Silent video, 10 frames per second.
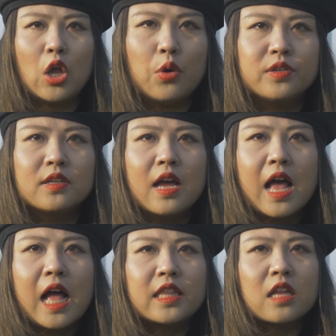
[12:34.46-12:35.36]
Note,
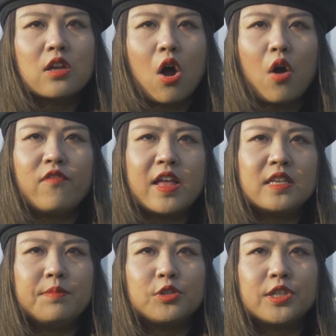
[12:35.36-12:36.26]
not all
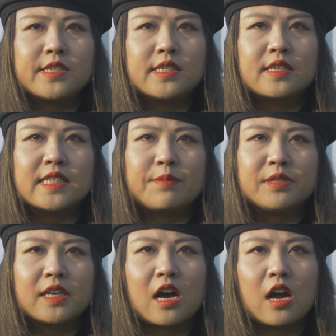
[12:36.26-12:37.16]
vending machines
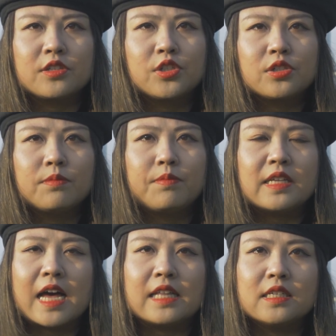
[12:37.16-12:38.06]
accept cash,
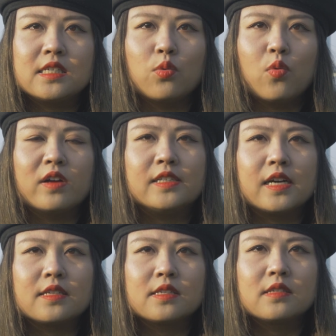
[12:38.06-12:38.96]
but at least one
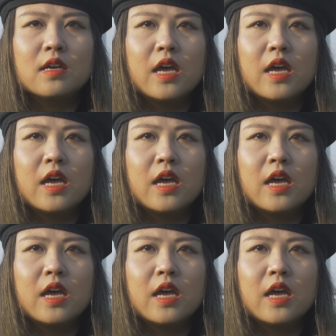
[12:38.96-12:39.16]
does.